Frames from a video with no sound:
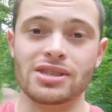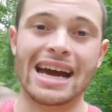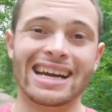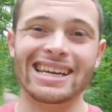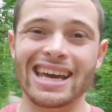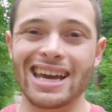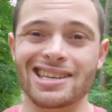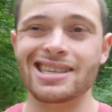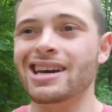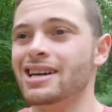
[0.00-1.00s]
those 90
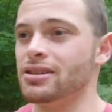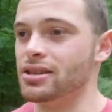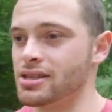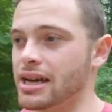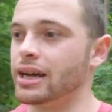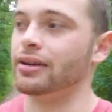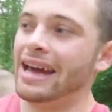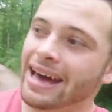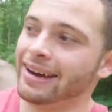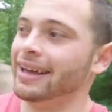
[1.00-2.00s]
days to just kind of
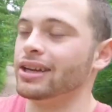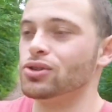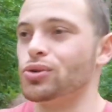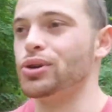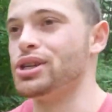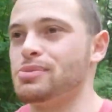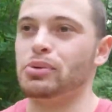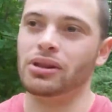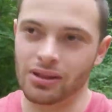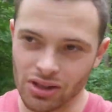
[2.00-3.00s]
act like a
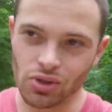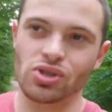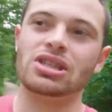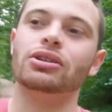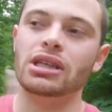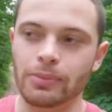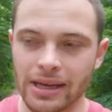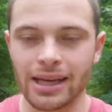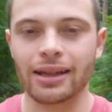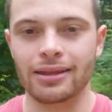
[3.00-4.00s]
tourist, but you still need to
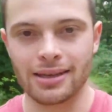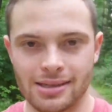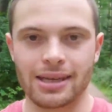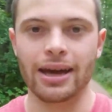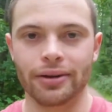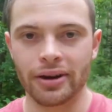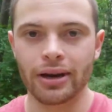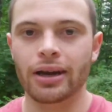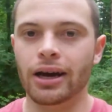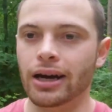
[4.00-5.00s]
be getting things together
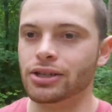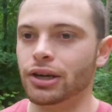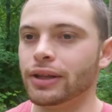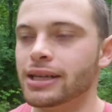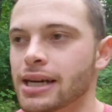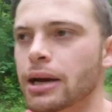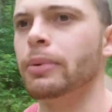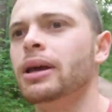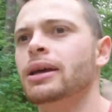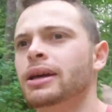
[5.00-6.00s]
during that
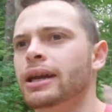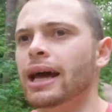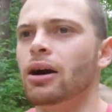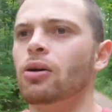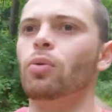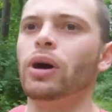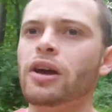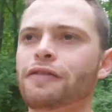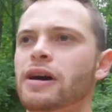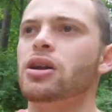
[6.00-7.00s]
time. Now,
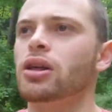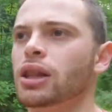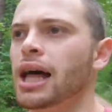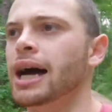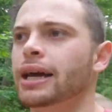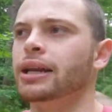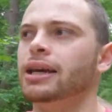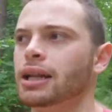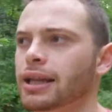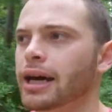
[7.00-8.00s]
what I found online
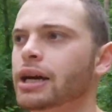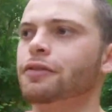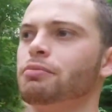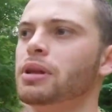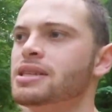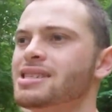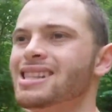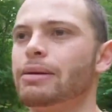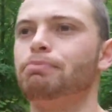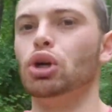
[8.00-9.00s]
in a lot of different
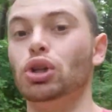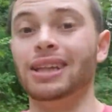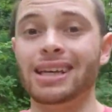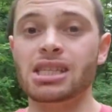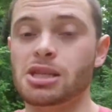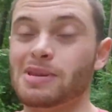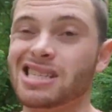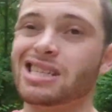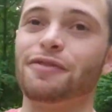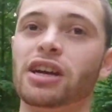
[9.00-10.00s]
places like Berlin
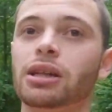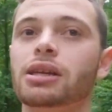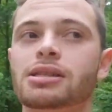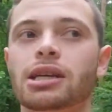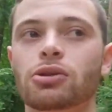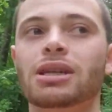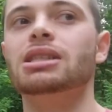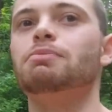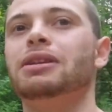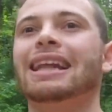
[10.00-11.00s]
specifically is that you
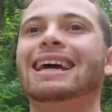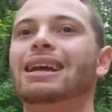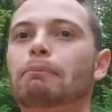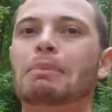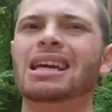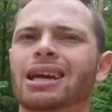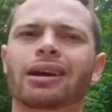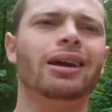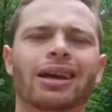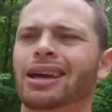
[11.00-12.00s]
need to plan a
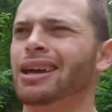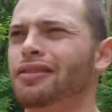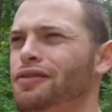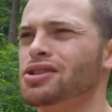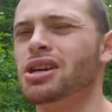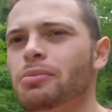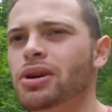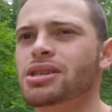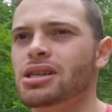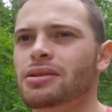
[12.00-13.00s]
meeting. And for some
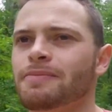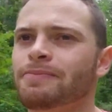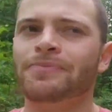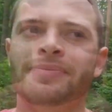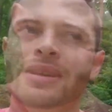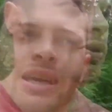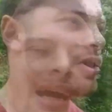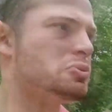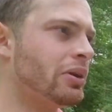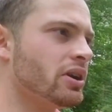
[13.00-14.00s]
reason, no
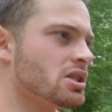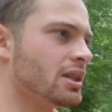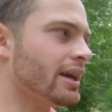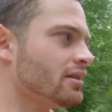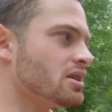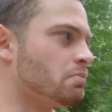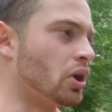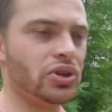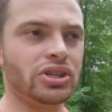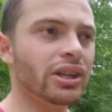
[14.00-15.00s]
experience like this
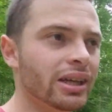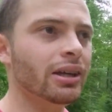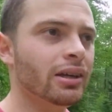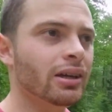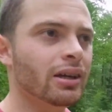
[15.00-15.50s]
personally,